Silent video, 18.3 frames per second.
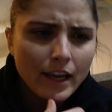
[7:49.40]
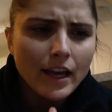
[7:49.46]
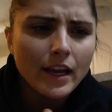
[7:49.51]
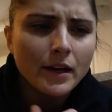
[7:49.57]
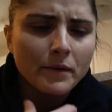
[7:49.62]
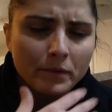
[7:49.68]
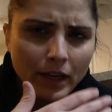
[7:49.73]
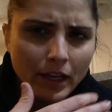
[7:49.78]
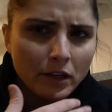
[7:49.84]

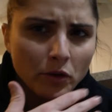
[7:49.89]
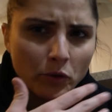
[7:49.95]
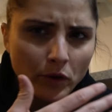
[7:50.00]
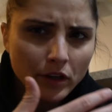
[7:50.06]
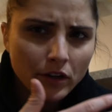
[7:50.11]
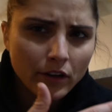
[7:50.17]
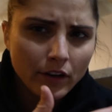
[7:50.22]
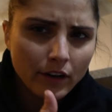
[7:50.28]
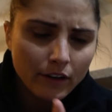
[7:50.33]
and I'm getting
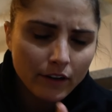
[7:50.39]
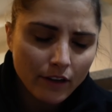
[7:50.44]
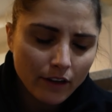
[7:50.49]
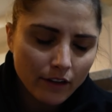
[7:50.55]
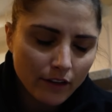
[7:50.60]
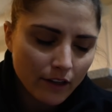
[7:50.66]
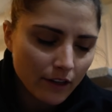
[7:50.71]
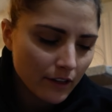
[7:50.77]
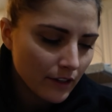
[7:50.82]
quicker at,
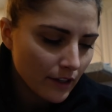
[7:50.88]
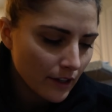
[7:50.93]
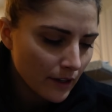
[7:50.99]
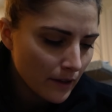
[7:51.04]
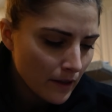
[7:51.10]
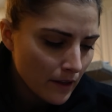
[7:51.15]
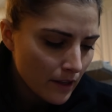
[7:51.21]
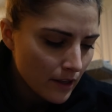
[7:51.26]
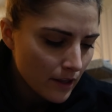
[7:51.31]
at
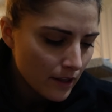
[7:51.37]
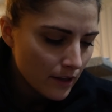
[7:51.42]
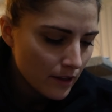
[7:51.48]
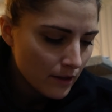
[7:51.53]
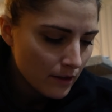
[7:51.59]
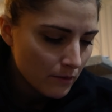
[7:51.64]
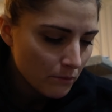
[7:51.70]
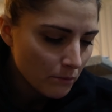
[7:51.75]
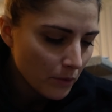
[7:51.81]
editing.
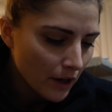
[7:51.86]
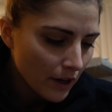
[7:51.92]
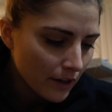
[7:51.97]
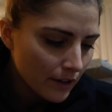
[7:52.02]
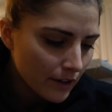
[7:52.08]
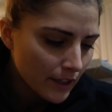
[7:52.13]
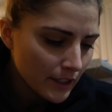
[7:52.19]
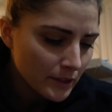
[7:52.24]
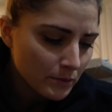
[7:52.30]

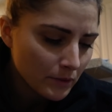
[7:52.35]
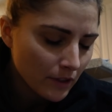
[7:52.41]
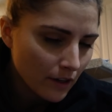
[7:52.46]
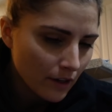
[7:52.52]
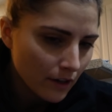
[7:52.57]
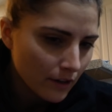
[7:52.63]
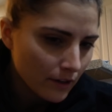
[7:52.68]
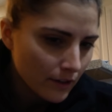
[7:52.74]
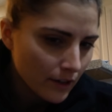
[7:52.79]
But it's been
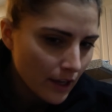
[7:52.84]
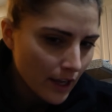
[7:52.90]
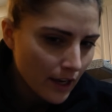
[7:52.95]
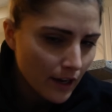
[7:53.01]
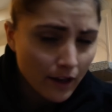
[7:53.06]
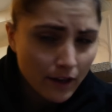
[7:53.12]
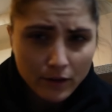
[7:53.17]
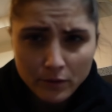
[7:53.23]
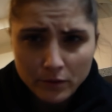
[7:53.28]
hard
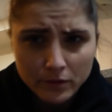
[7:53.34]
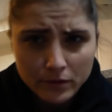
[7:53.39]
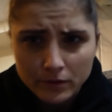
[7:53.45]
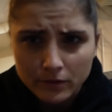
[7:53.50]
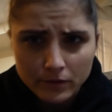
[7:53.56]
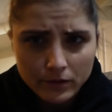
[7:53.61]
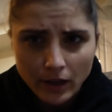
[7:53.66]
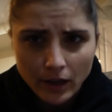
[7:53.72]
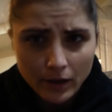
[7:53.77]
and I don't
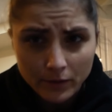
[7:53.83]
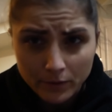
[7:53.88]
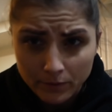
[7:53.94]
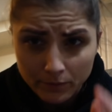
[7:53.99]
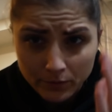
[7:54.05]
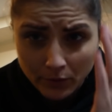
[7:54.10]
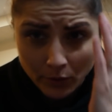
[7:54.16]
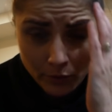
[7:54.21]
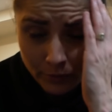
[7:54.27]
I
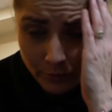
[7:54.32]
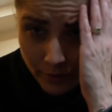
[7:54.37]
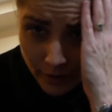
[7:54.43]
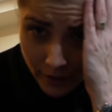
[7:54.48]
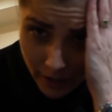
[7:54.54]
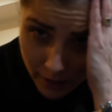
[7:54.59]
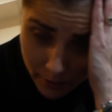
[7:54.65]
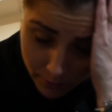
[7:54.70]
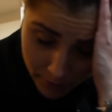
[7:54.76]
don't
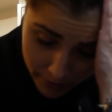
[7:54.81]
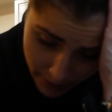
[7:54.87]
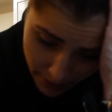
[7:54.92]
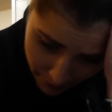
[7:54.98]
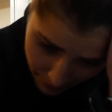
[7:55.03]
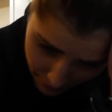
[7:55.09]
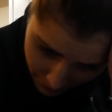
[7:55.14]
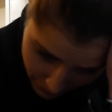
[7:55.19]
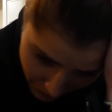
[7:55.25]
want anyone to
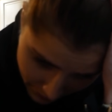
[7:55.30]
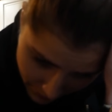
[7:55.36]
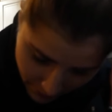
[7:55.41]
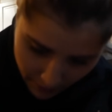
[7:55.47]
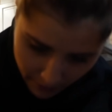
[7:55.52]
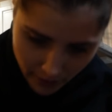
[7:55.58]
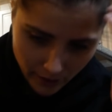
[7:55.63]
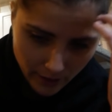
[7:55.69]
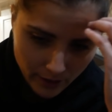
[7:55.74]
ever think
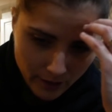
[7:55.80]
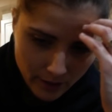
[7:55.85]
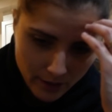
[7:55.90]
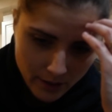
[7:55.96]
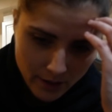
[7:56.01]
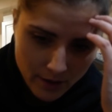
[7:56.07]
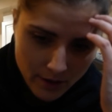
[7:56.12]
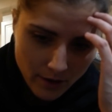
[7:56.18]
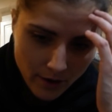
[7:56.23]
that like
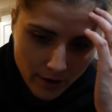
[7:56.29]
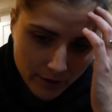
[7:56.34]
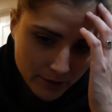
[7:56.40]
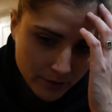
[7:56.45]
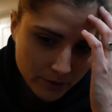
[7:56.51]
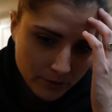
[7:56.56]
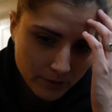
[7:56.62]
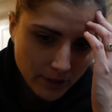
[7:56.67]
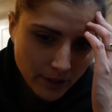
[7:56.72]

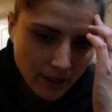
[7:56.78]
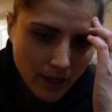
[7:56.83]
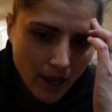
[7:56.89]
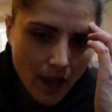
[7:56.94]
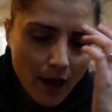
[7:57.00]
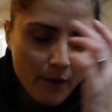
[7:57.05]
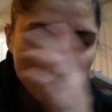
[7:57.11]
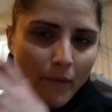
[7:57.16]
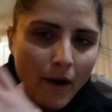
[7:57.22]
also like
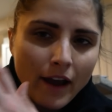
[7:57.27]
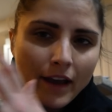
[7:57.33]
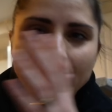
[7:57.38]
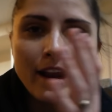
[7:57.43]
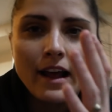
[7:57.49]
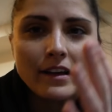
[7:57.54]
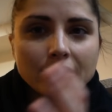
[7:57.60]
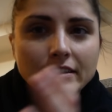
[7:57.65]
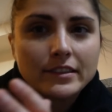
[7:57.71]
my
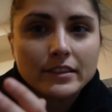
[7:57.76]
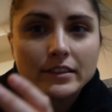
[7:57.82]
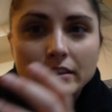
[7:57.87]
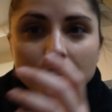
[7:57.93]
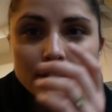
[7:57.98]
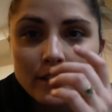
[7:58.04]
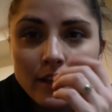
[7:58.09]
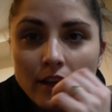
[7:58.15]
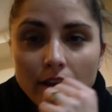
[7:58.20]
and
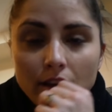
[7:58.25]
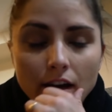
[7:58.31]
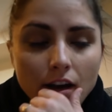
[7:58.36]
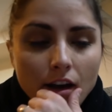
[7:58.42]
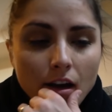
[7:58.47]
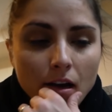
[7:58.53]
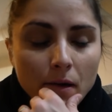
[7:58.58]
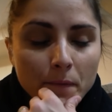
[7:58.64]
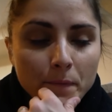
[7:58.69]
Allison's
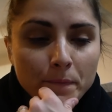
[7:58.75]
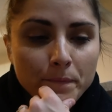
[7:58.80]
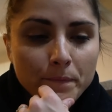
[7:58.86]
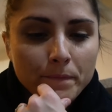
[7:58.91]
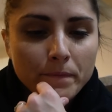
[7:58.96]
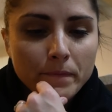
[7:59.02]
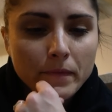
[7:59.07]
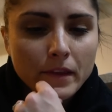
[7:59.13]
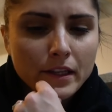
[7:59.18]

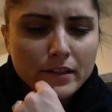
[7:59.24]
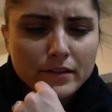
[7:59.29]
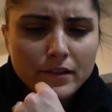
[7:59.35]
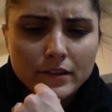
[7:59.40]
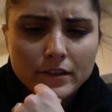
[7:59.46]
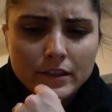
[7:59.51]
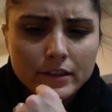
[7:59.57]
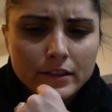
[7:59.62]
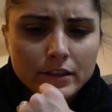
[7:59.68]
um, this
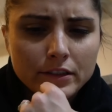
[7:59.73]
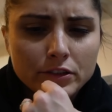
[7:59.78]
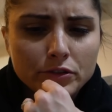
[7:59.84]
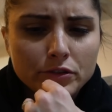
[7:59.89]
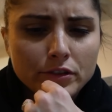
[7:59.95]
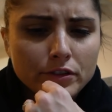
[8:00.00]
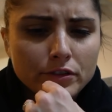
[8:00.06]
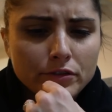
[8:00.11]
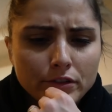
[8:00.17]
long
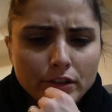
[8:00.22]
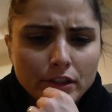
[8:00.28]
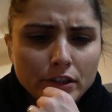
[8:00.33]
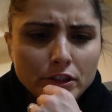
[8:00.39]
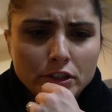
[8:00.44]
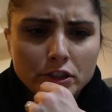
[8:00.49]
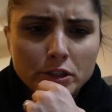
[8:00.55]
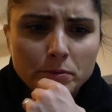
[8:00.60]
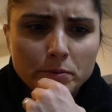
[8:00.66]
distance or
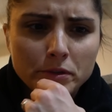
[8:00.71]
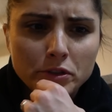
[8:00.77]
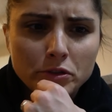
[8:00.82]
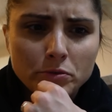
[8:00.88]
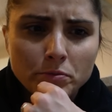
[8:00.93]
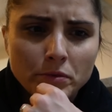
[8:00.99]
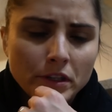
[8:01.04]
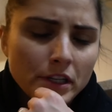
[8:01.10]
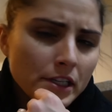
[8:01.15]
relationship is
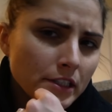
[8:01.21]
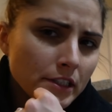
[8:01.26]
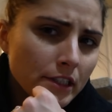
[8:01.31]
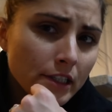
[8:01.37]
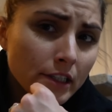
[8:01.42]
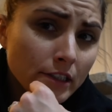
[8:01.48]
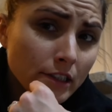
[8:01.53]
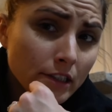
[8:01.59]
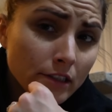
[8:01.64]
super easy
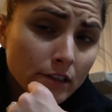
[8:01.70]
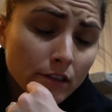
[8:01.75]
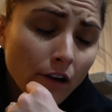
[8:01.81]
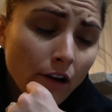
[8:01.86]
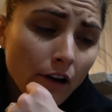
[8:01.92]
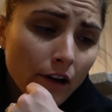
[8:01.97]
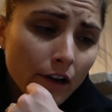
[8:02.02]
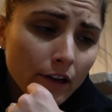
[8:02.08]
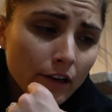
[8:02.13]
because it's
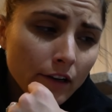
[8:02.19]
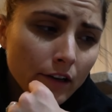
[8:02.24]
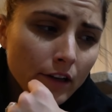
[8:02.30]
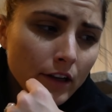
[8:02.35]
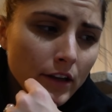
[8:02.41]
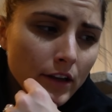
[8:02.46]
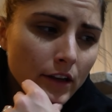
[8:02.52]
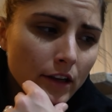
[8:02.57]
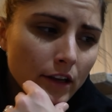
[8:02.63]
not
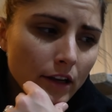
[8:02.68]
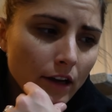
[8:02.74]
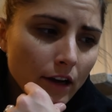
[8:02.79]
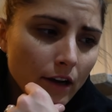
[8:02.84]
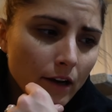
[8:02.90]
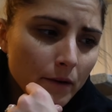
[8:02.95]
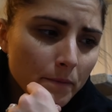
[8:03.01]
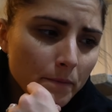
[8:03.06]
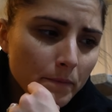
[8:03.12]

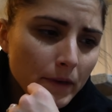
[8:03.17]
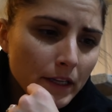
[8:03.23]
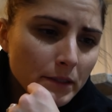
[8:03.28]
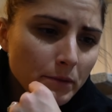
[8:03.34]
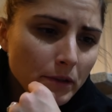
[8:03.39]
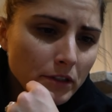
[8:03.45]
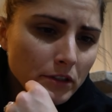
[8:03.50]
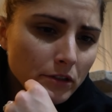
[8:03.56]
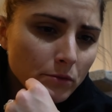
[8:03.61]
um,
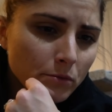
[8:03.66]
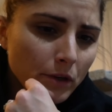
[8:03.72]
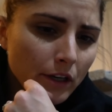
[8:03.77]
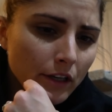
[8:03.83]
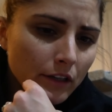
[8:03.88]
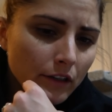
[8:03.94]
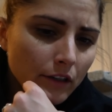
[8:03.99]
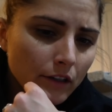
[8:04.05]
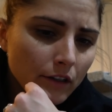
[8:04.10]
especially
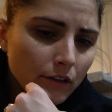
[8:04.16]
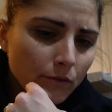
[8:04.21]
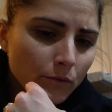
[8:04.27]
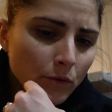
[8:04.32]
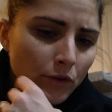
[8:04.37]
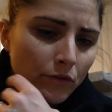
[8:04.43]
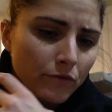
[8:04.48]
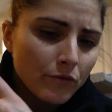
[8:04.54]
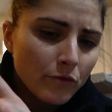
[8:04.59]
when
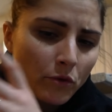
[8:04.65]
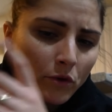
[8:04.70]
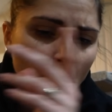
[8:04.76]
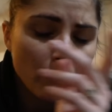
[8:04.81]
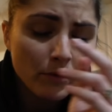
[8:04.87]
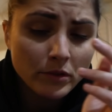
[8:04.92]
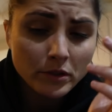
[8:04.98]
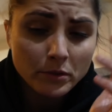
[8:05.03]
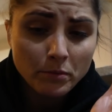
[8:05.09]
we're four
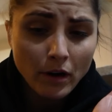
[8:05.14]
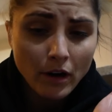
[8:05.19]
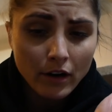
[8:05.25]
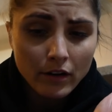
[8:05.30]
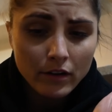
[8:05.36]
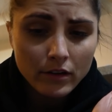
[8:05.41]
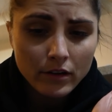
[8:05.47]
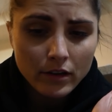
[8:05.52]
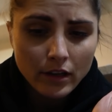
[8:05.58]
hours
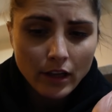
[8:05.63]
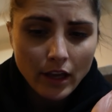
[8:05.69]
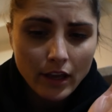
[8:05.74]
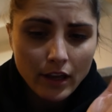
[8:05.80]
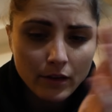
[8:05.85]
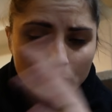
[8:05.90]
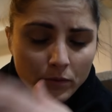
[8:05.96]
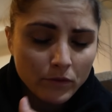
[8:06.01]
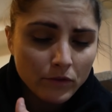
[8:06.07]
apart
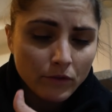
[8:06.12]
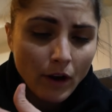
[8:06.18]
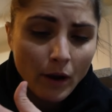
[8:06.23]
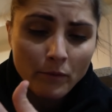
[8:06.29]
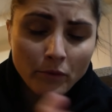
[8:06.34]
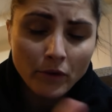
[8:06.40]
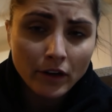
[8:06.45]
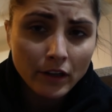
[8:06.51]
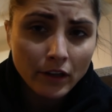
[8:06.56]
and
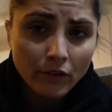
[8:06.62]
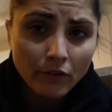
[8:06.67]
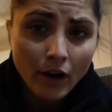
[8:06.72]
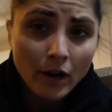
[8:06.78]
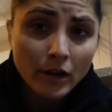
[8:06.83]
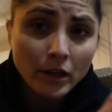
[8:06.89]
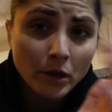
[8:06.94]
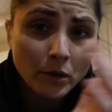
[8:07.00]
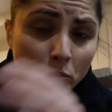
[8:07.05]
I'm running
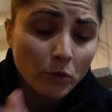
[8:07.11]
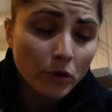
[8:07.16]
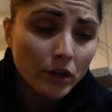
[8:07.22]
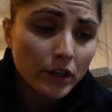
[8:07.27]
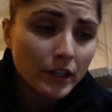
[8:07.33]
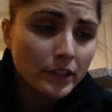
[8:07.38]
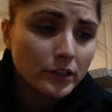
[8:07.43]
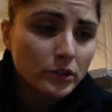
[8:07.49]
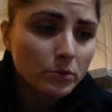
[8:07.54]
around and I'm
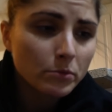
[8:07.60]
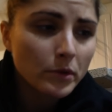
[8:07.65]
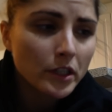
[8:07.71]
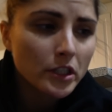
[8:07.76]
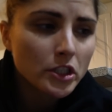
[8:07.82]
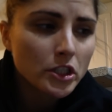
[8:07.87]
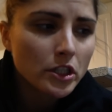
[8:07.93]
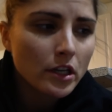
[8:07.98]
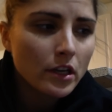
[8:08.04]
working so
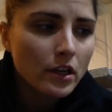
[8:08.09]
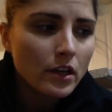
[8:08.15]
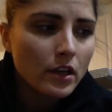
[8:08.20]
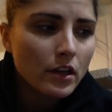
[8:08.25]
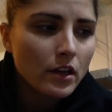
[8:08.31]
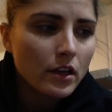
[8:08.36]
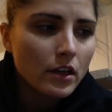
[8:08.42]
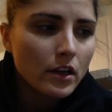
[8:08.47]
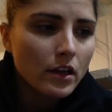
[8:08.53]
much.
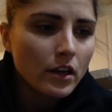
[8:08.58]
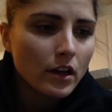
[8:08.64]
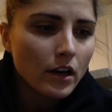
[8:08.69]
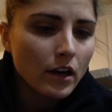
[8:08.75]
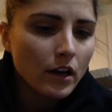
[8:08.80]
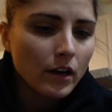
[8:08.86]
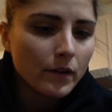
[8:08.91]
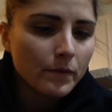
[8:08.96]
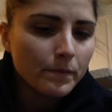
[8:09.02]

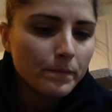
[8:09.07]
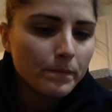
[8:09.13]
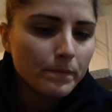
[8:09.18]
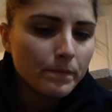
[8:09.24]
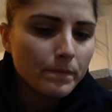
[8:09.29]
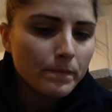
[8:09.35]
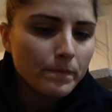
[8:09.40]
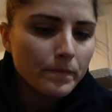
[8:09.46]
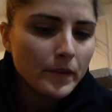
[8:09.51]
Um,
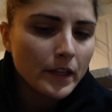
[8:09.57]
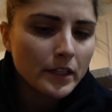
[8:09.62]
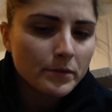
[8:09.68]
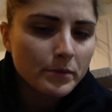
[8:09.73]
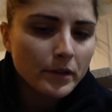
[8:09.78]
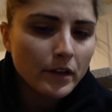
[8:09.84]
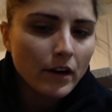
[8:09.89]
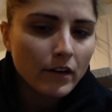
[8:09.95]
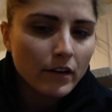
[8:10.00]

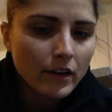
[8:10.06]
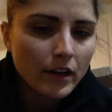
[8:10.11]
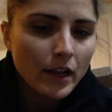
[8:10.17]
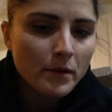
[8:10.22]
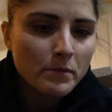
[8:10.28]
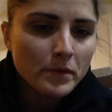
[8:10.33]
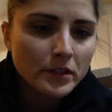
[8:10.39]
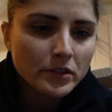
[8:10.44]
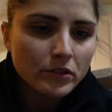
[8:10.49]
it's been hard and
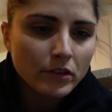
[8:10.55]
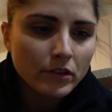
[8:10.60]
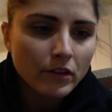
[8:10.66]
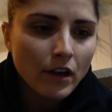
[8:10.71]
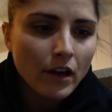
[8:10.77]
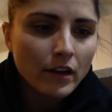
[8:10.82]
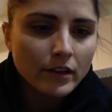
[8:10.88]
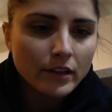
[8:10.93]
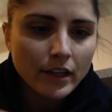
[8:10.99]
I miss her a
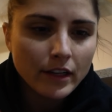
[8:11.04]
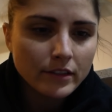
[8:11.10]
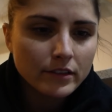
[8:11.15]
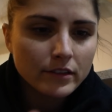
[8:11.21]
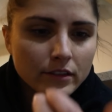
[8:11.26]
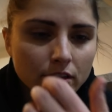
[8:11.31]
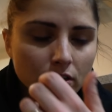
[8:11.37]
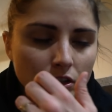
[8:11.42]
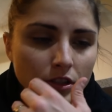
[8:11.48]
lot. And
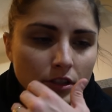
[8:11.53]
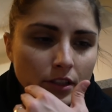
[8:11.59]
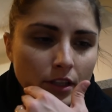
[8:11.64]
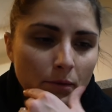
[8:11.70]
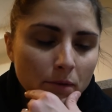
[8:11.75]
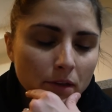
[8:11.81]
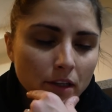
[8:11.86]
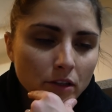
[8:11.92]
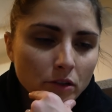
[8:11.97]
yes, she's
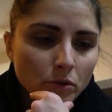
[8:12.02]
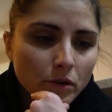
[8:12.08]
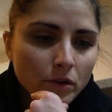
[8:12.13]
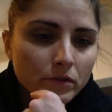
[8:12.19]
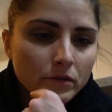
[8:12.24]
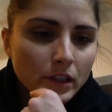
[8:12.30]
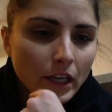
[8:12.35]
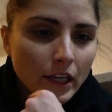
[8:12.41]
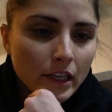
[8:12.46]
coming in
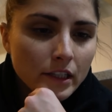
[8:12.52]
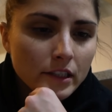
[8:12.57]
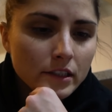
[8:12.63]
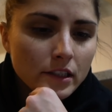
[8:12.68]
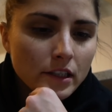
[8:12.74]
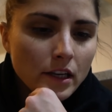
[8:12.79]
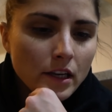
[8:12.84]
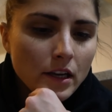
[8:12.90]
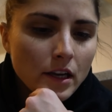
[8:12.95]
12 days.